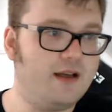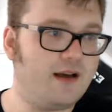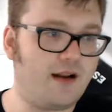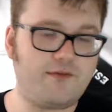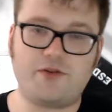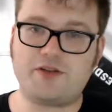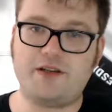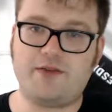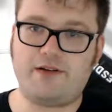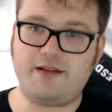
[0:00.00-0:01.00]
unfortunately,
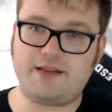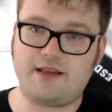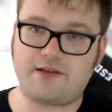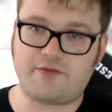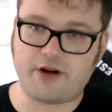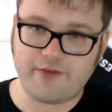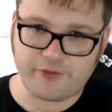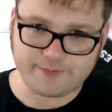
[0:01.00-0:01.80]
various things unravel.